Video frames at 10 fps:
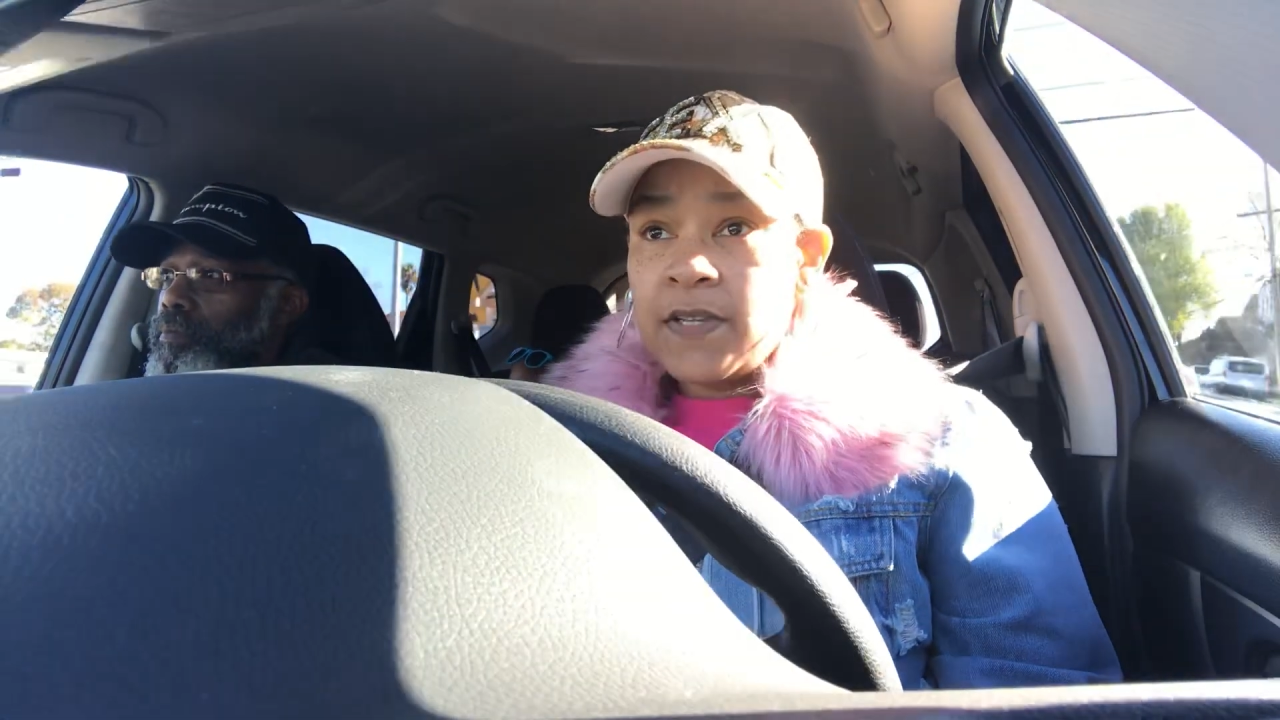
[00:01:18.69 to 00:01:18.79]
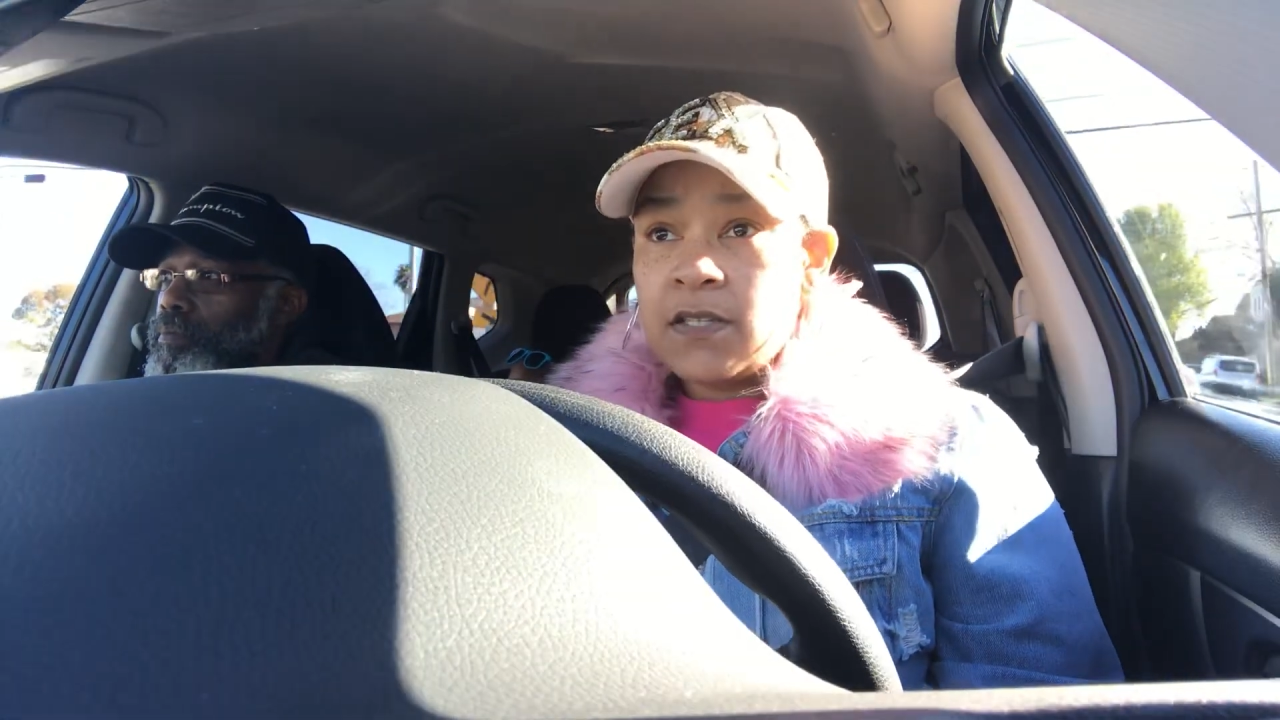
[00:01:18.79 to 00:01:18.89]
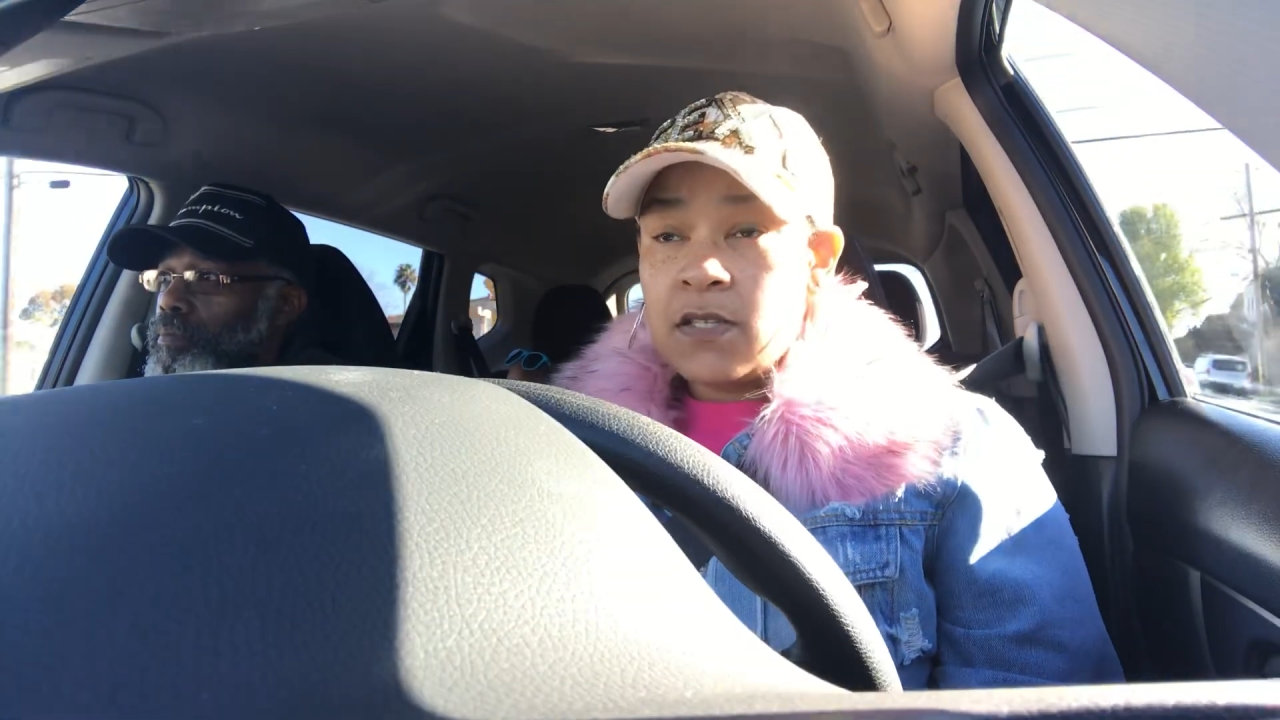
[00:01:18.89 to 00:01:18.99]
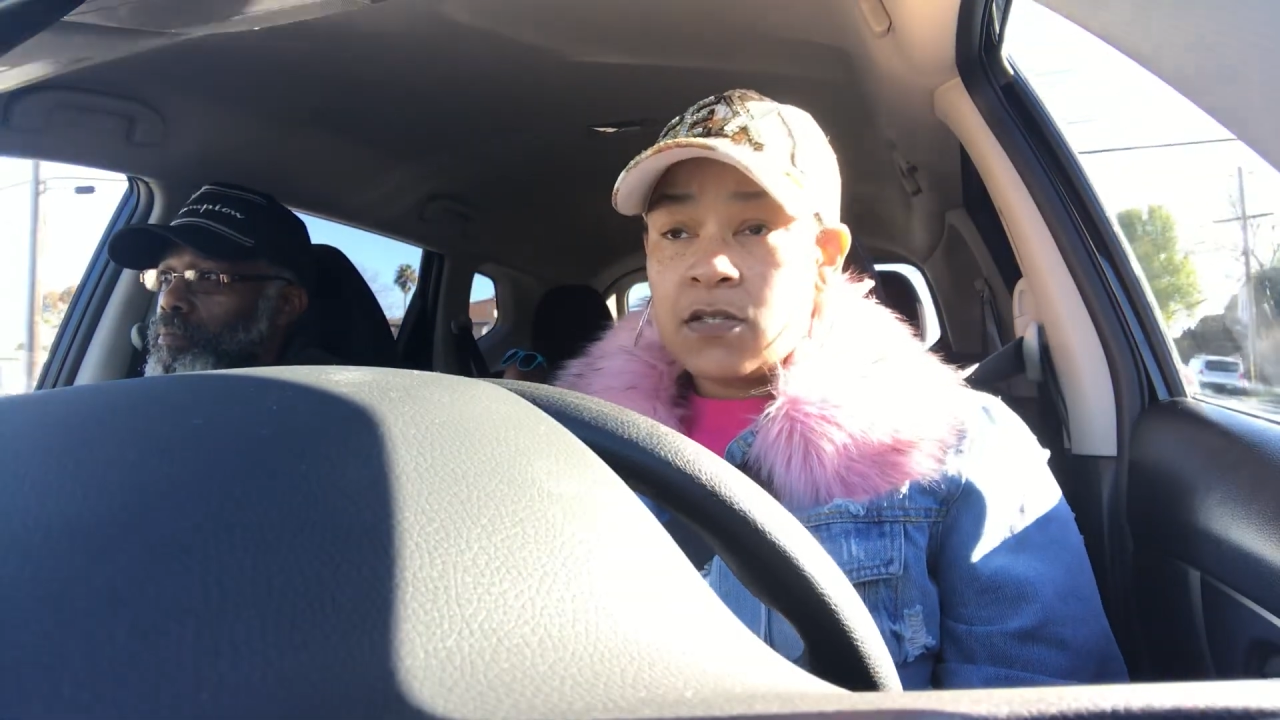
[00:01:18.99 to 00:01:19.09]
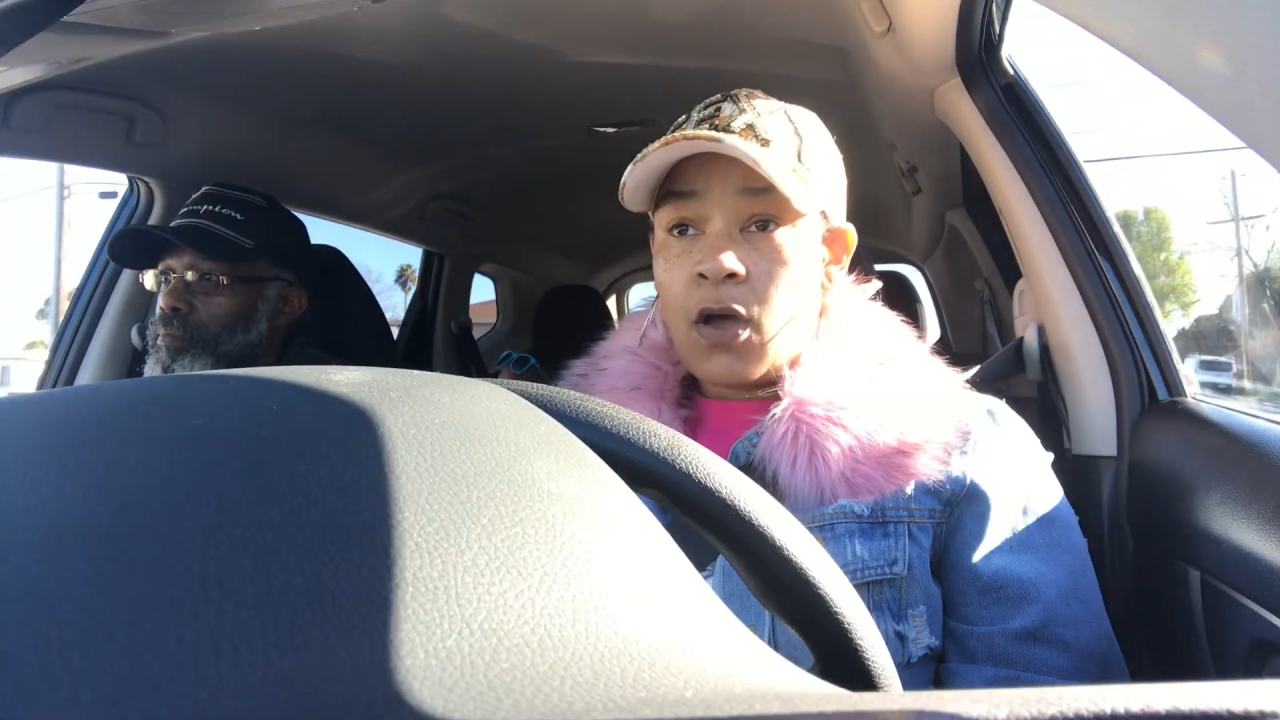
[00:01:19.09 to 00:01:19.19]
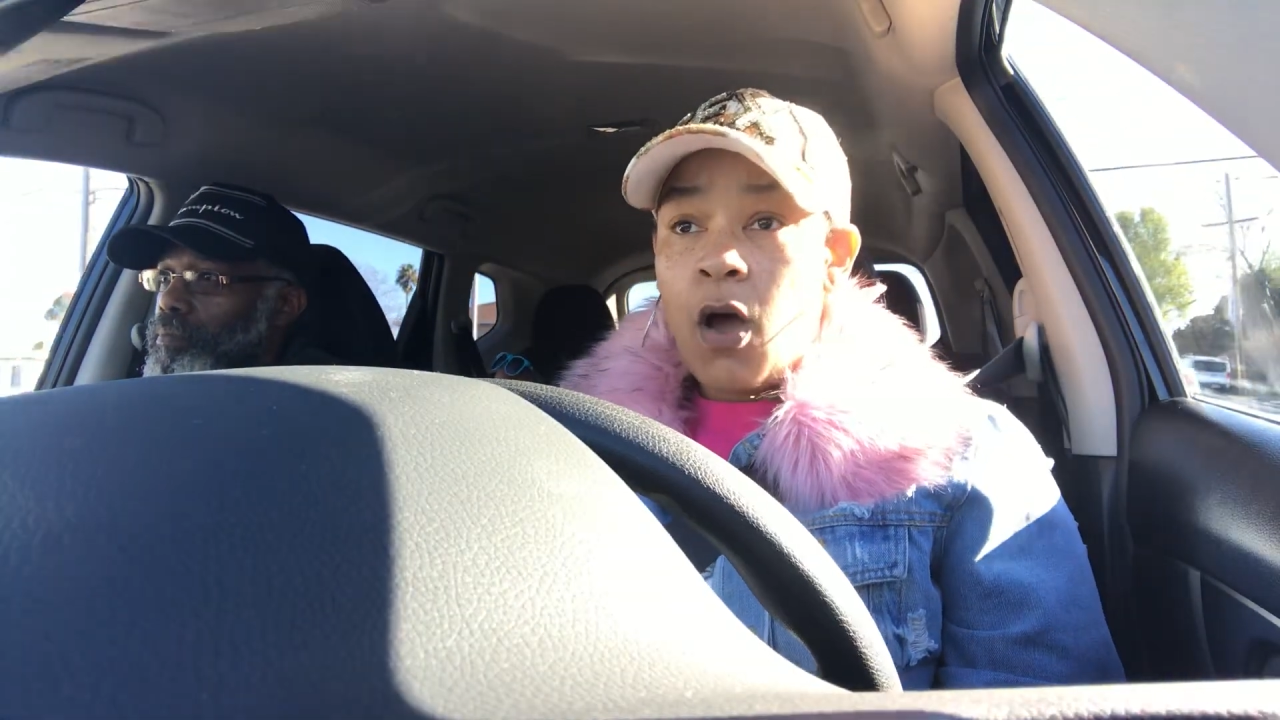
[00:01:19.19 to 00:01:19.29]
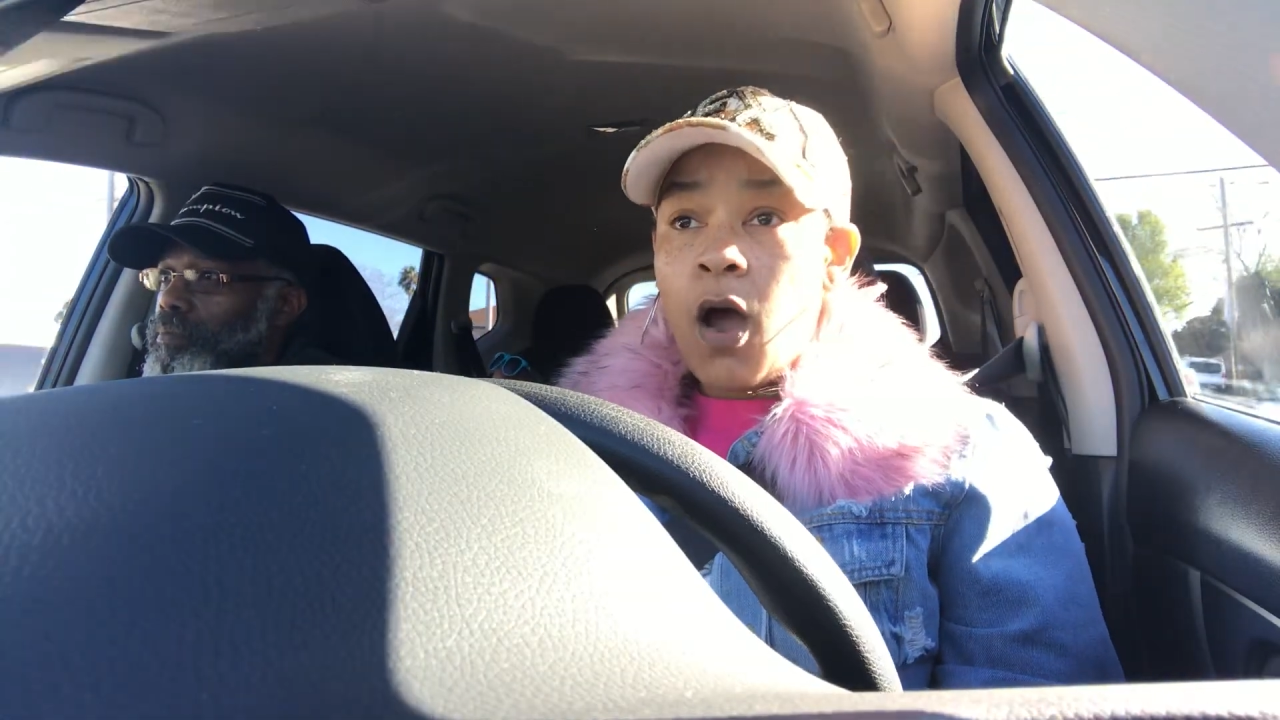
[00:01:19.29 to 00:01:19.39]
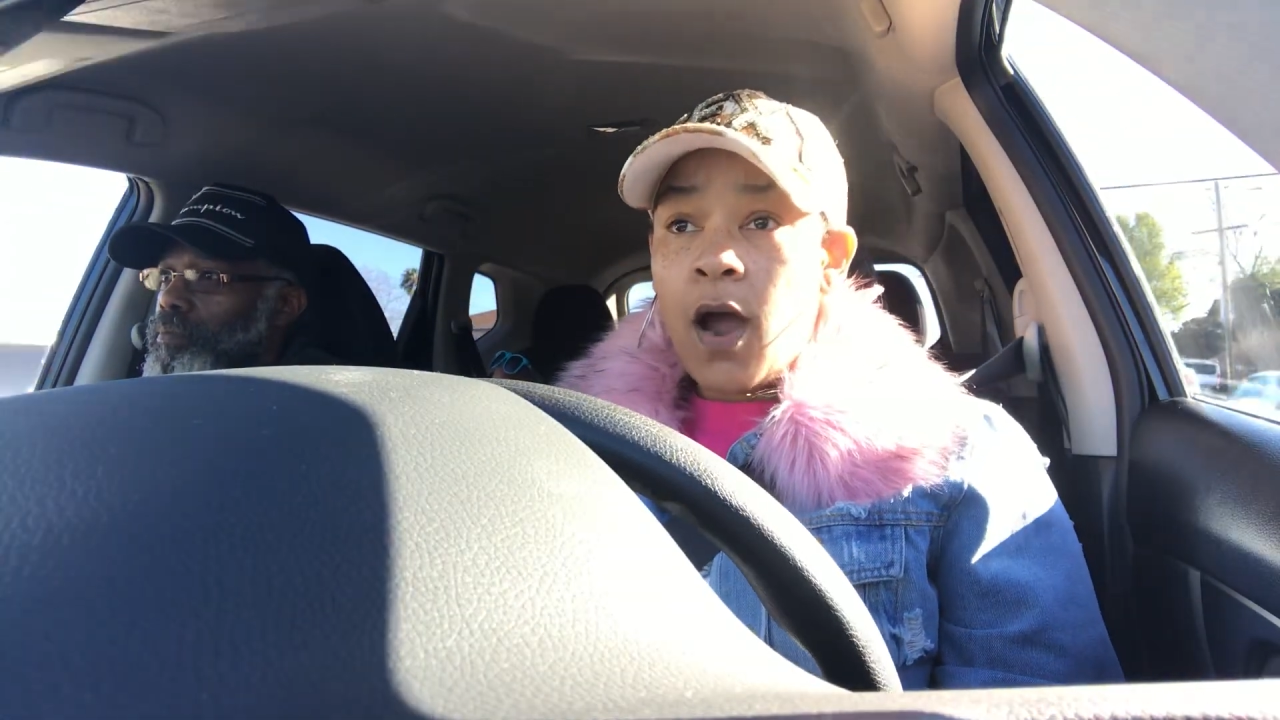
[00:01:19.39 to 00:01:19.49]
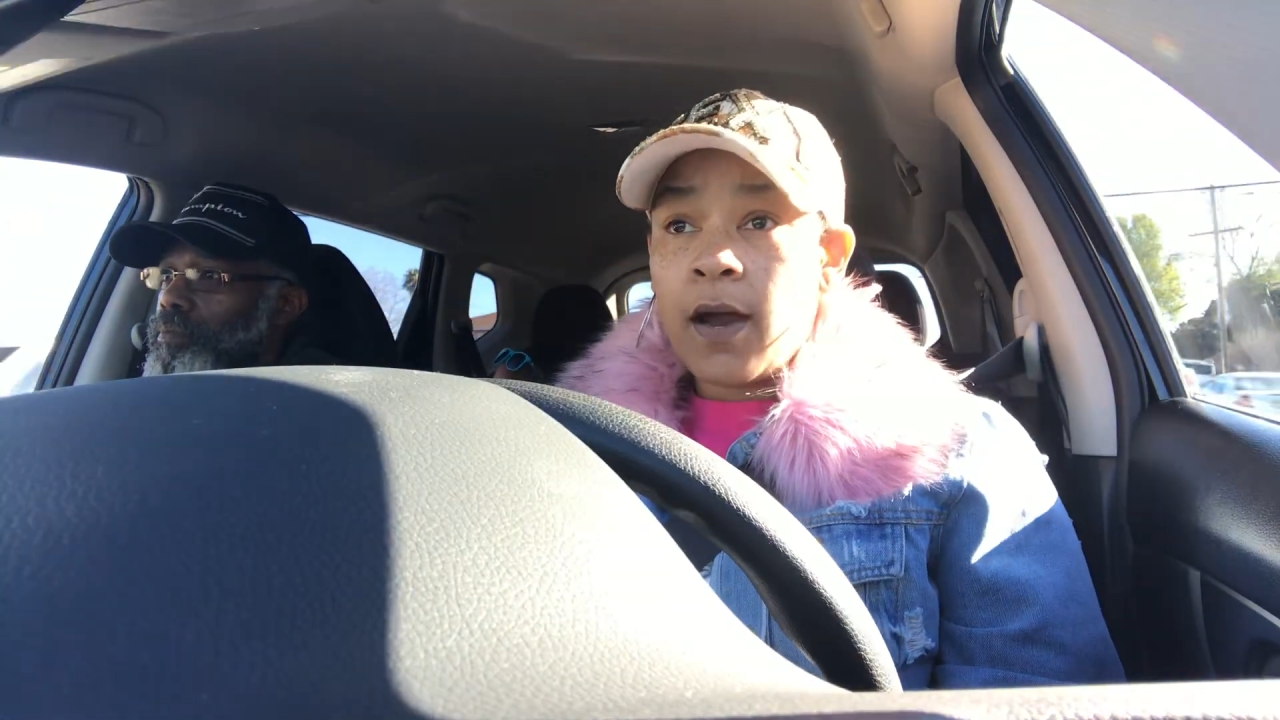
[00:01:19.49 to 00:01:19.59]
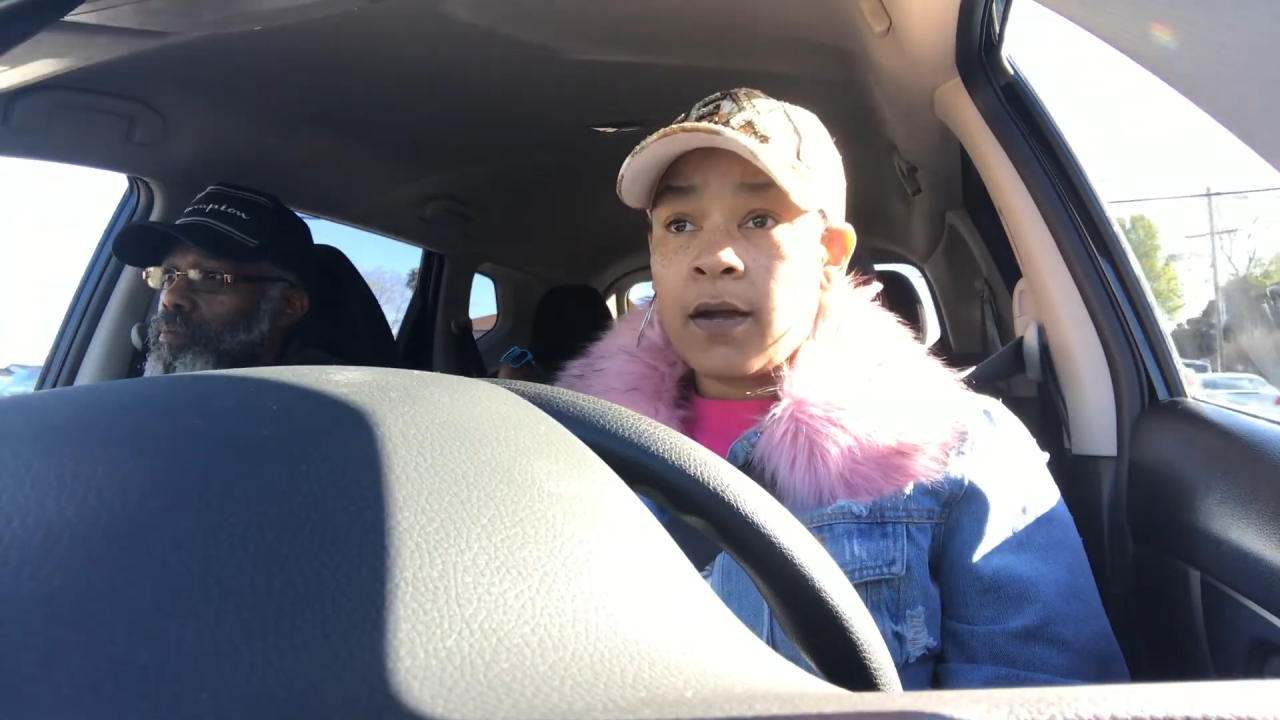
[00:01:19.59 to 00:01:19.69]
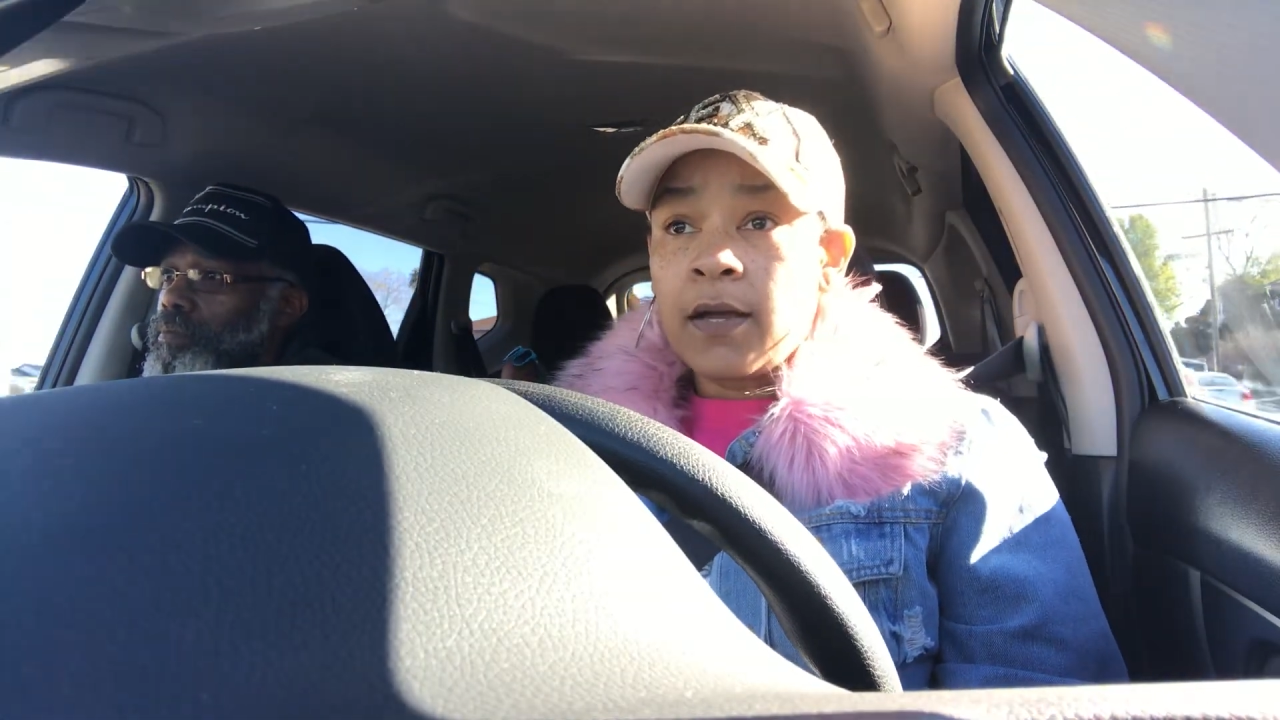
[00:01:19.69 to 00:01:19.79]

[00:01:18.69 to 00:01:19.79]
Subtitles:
us this car,